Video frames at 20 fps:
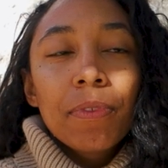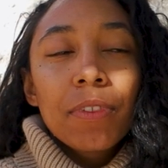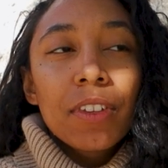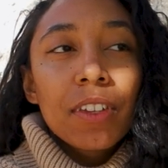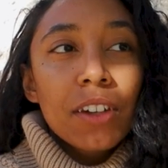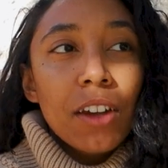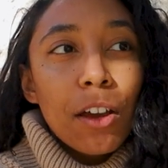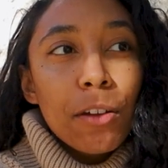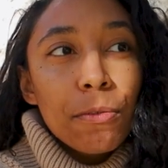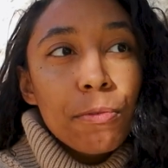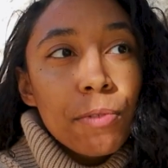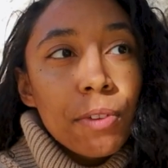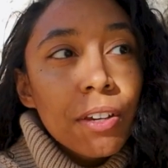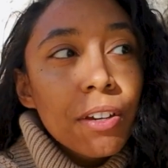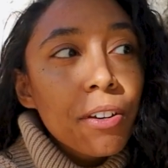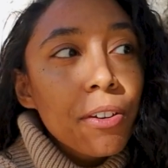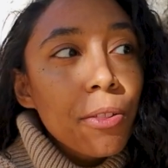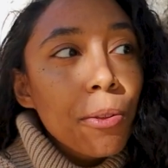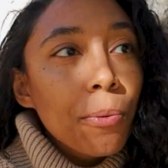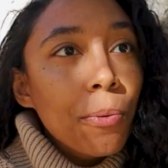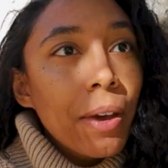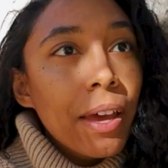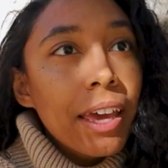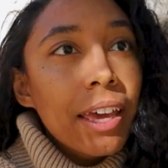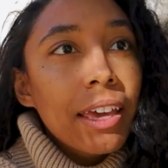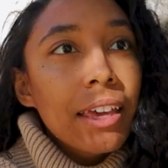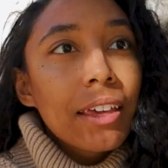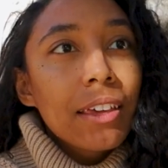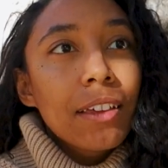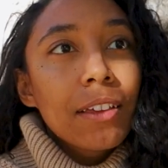To not fear the
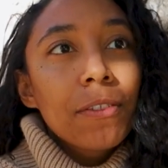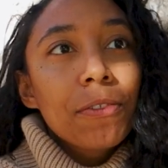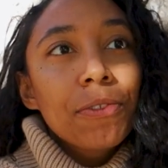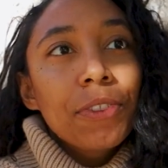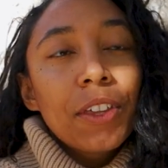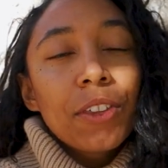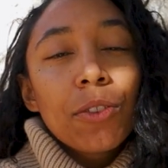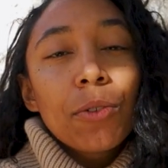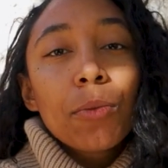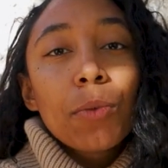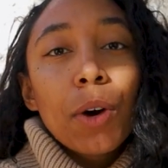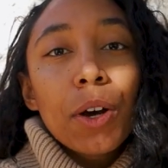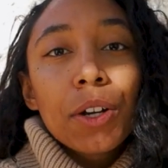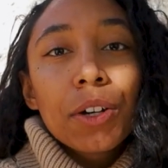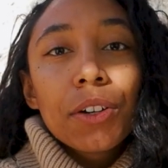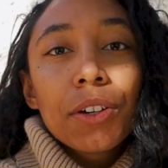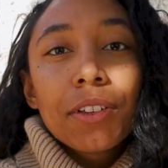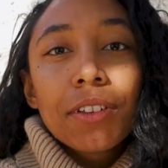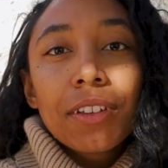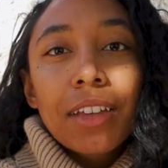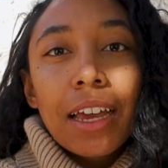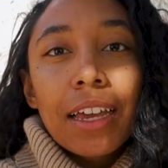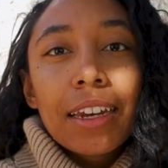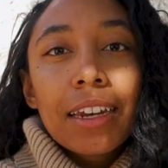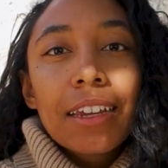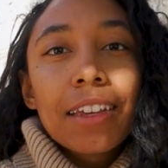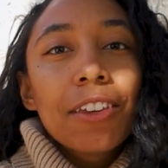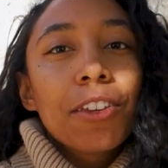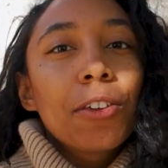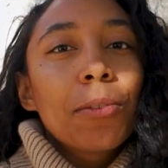way that the water is
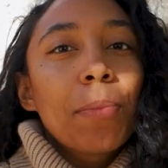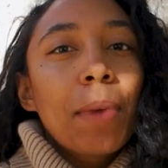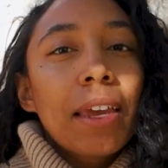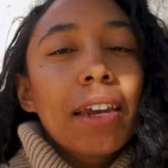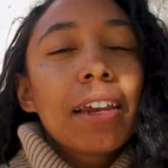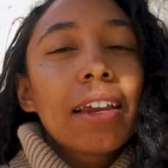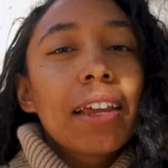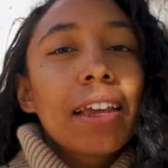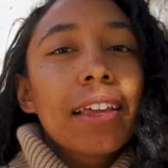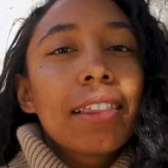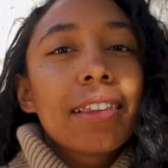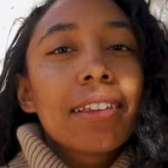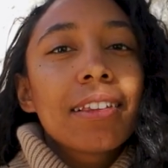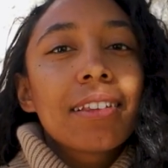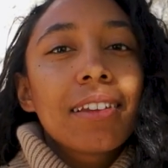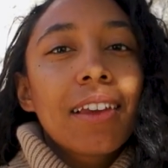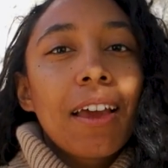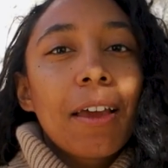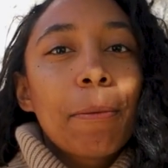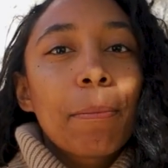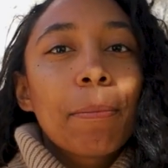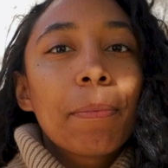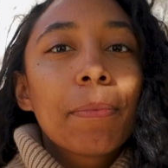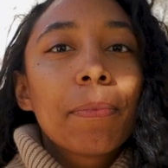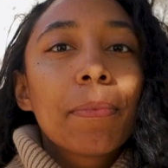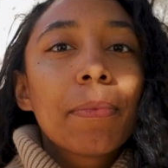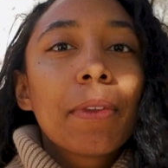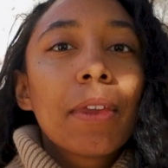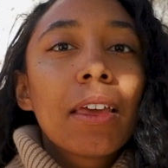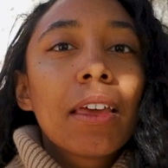guiding humanity at this time.
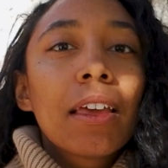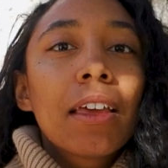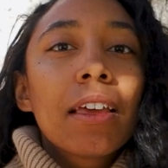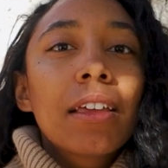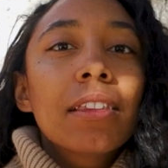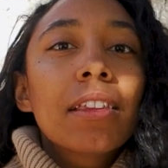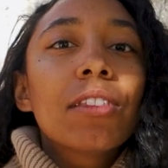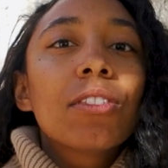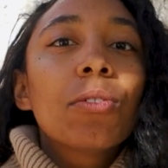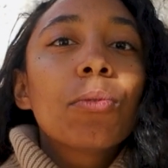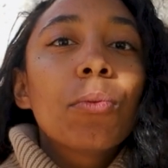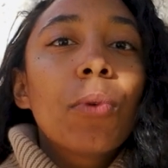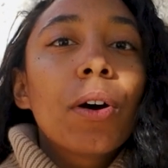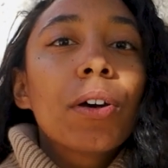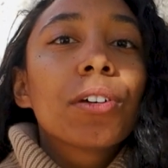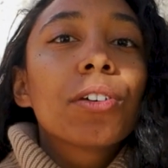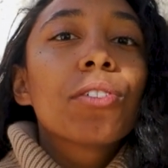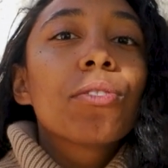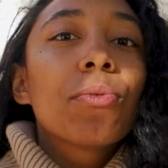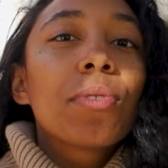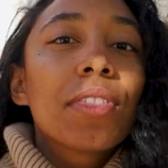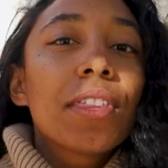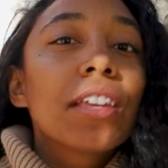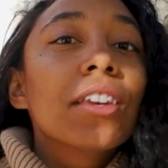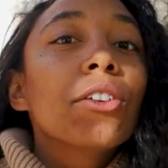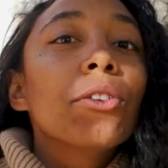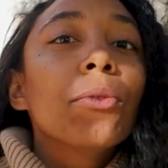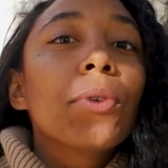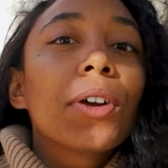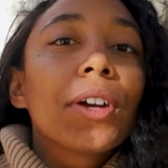That the waters
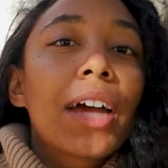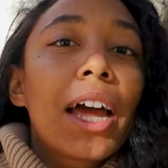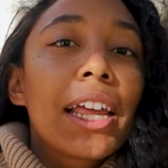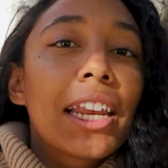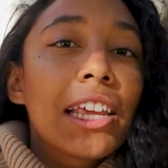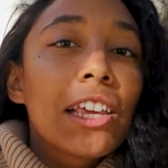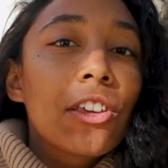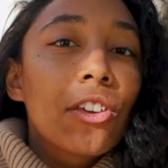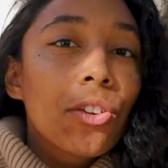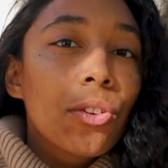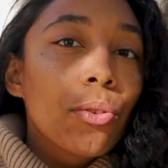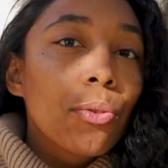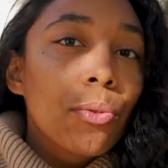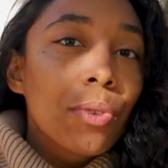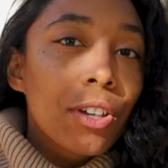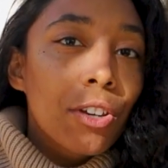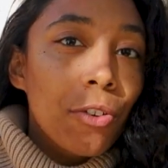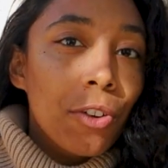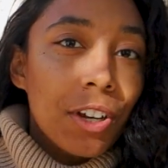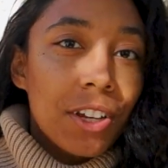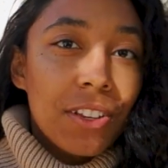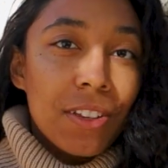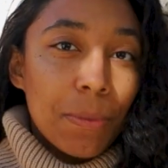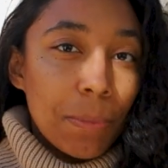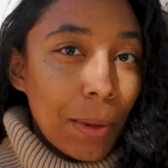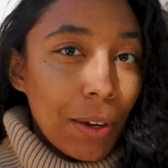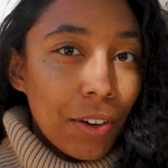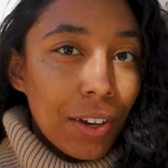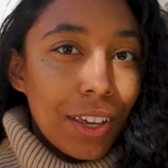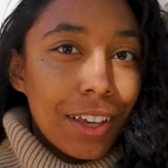within you are guiding you in your
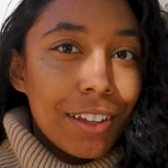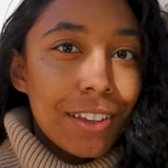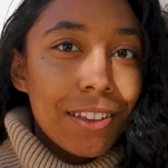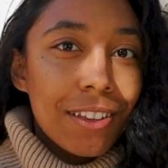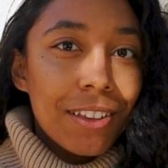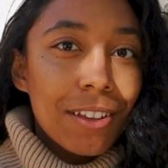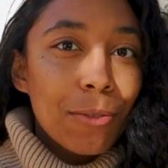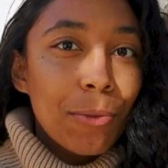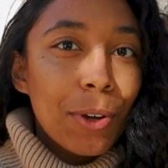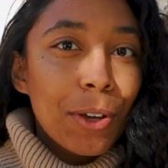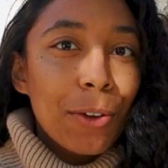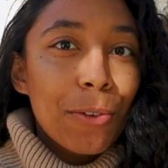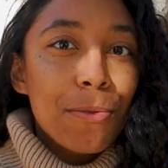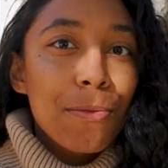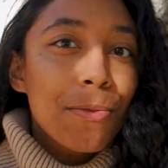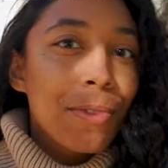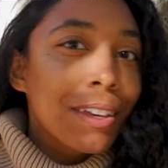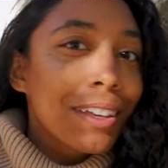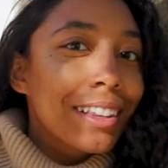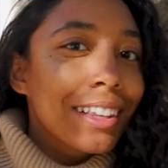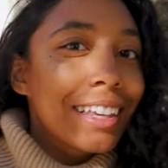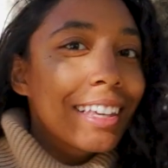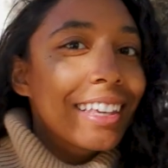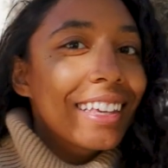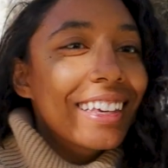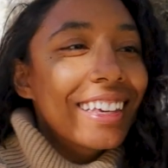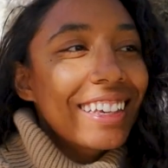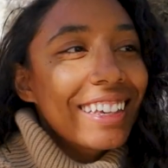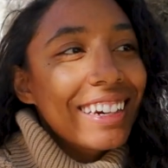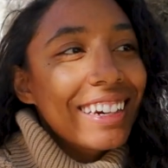experience and what you're feeling